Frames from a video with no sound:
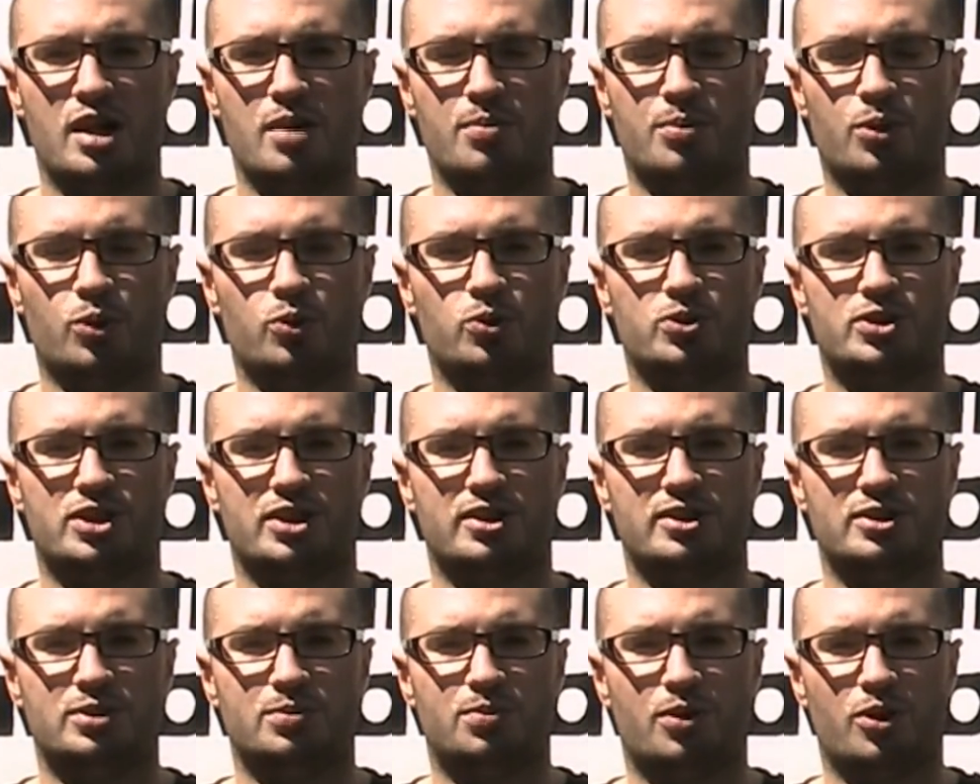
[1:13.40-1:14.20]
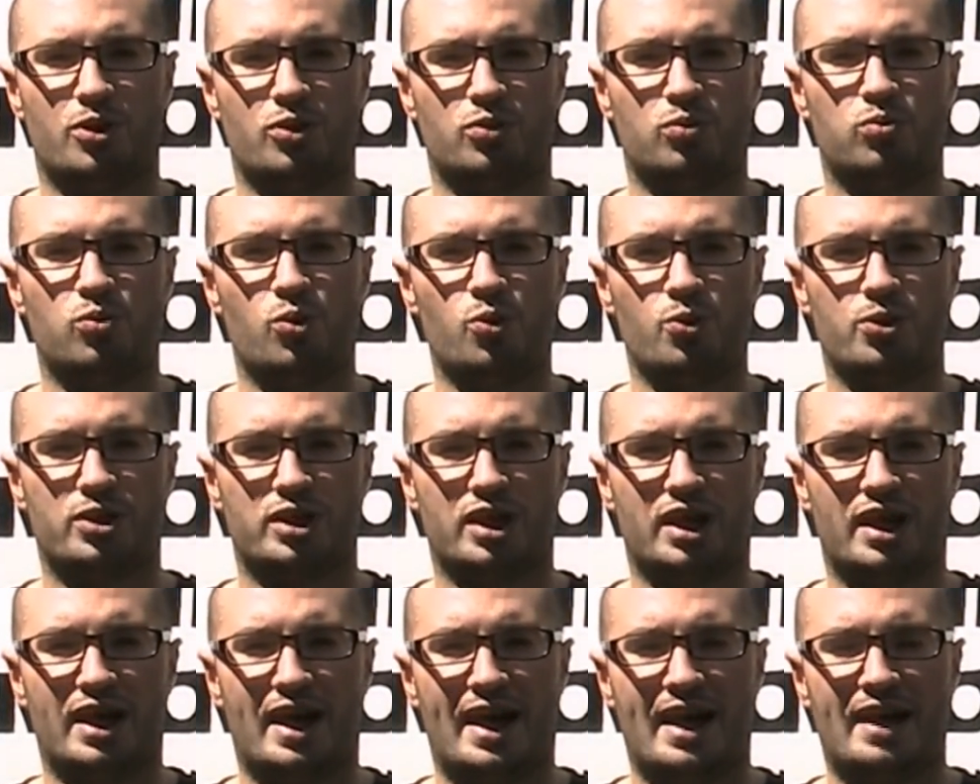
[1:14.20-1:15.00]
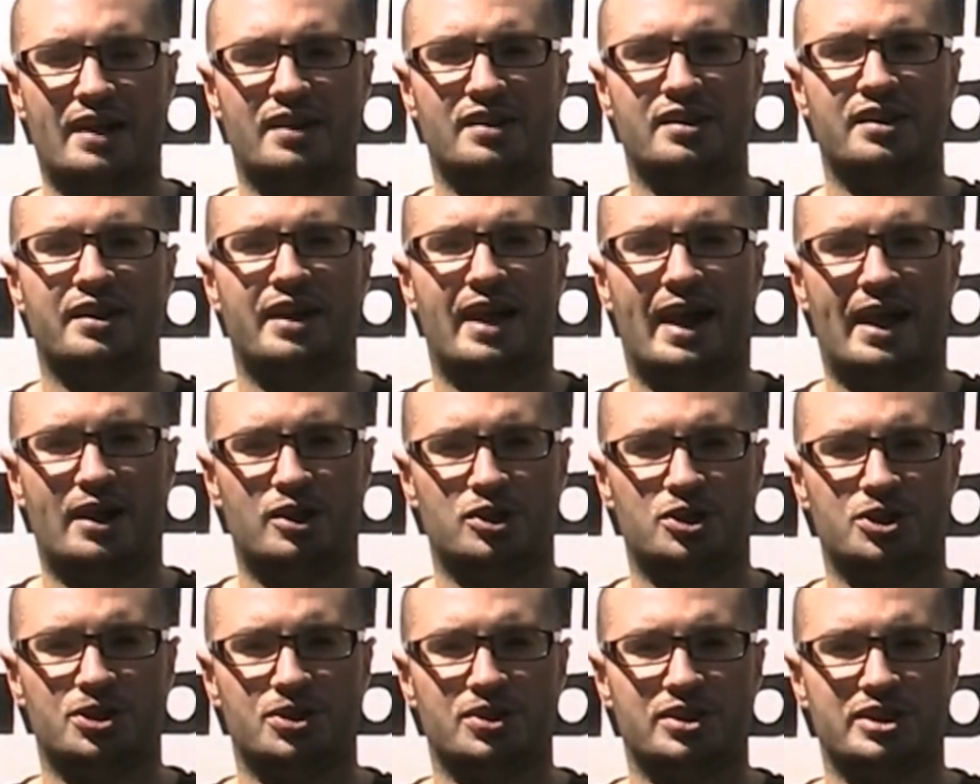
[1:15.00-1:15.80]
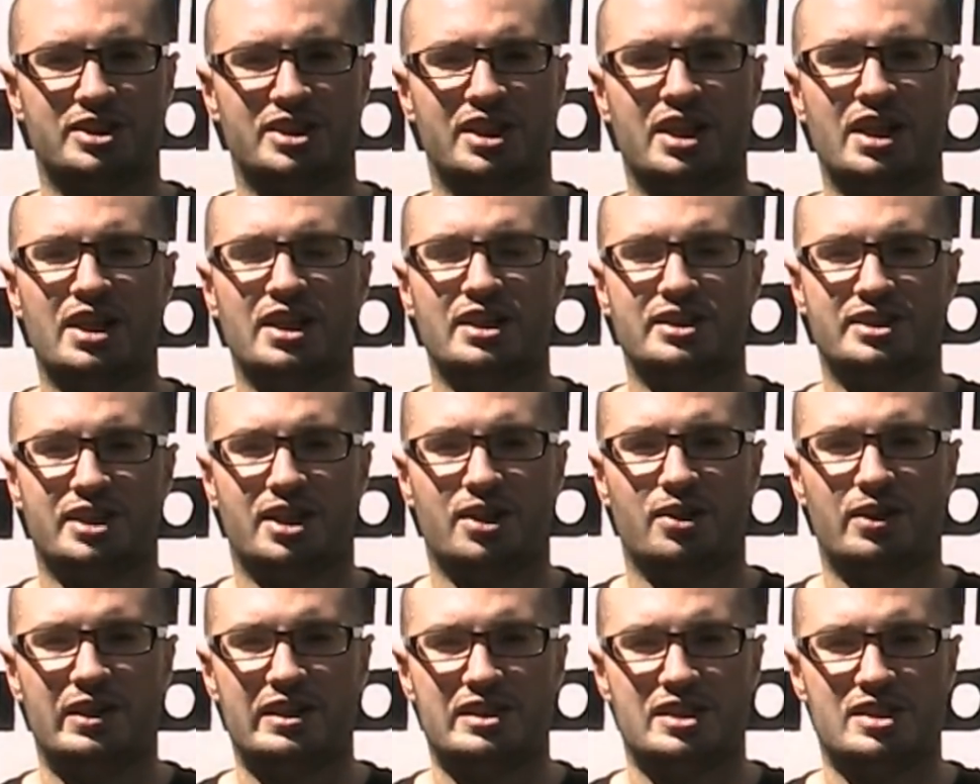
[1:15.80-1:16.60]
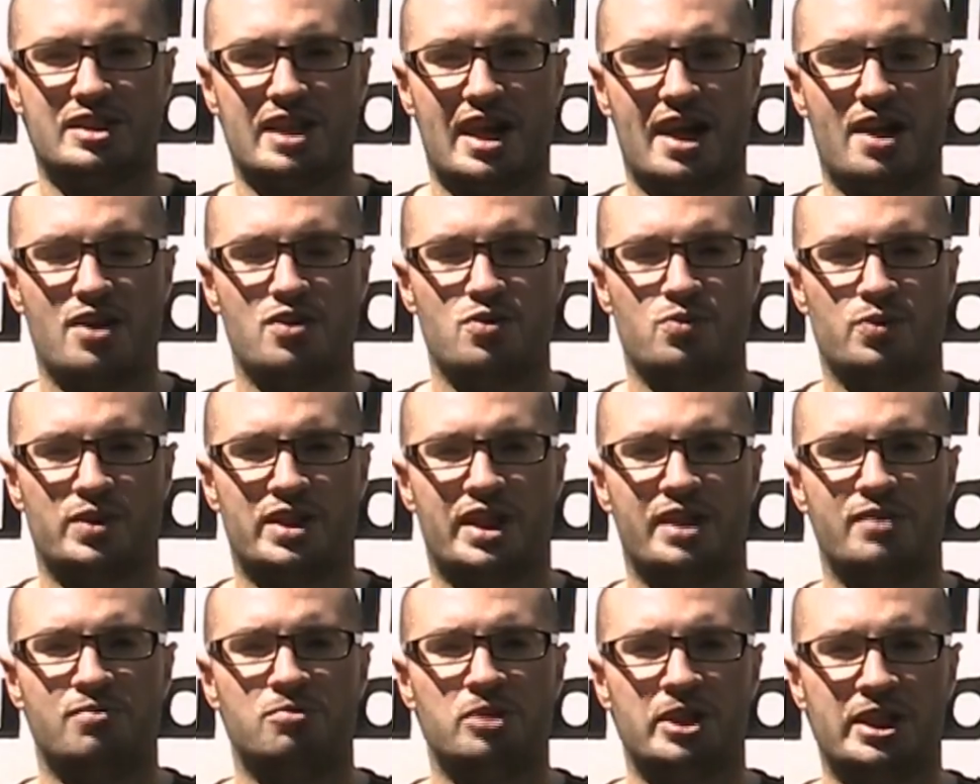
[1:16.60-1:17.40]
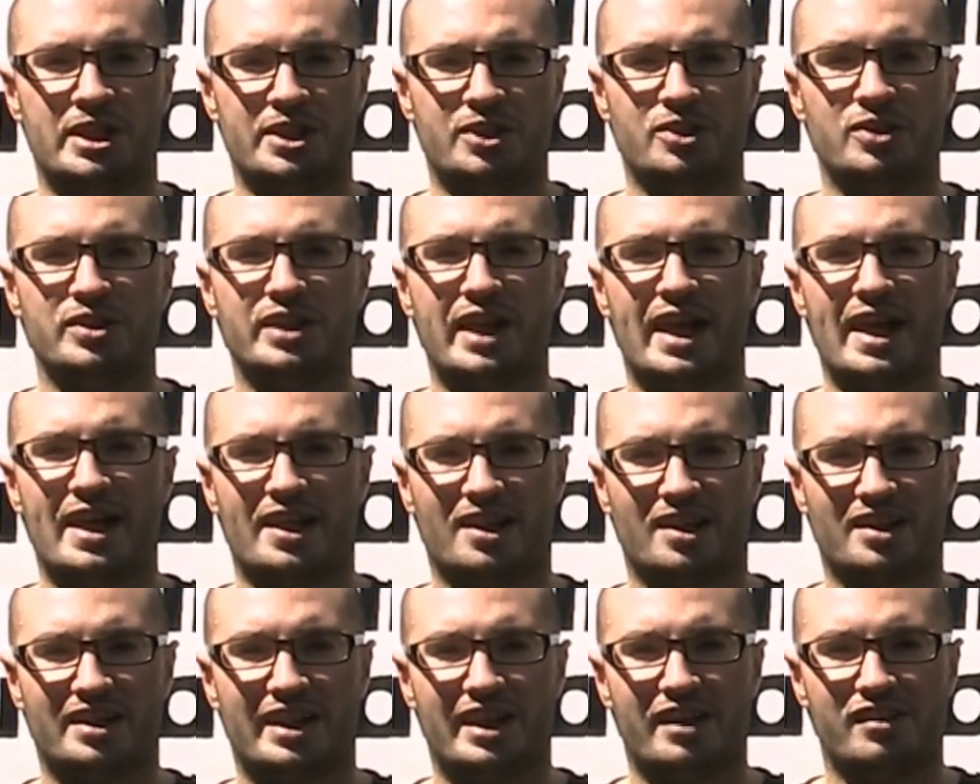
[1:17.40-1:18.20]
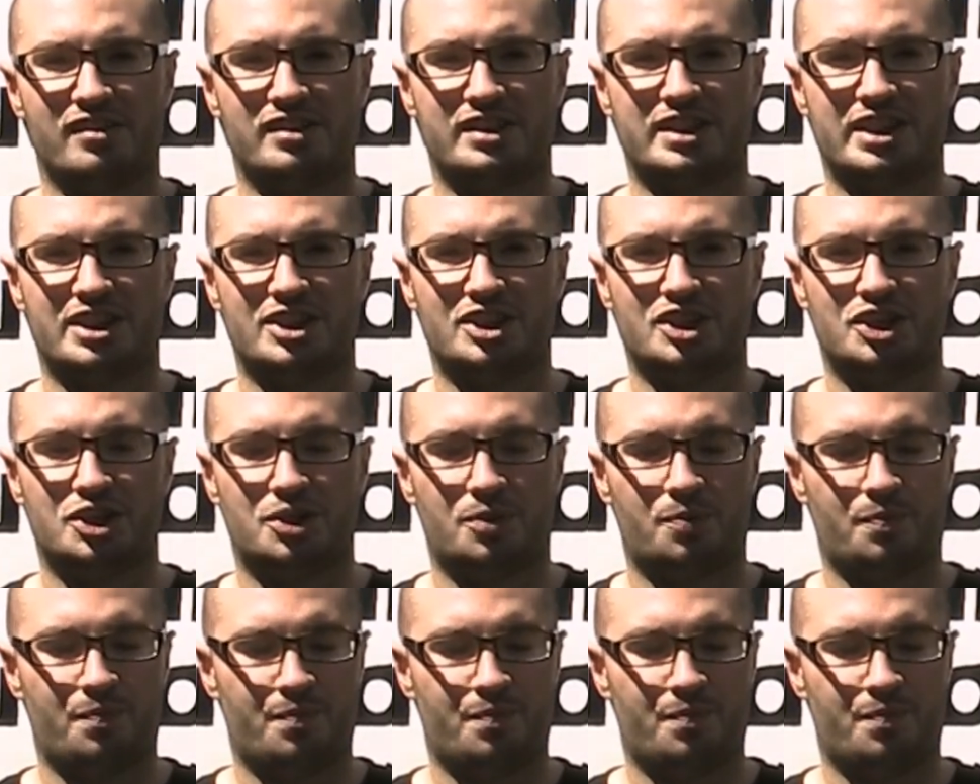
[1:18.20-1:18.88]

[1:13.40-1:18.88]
but also to both Walther and Anschütz. so it's a town with a really good airgun heritage.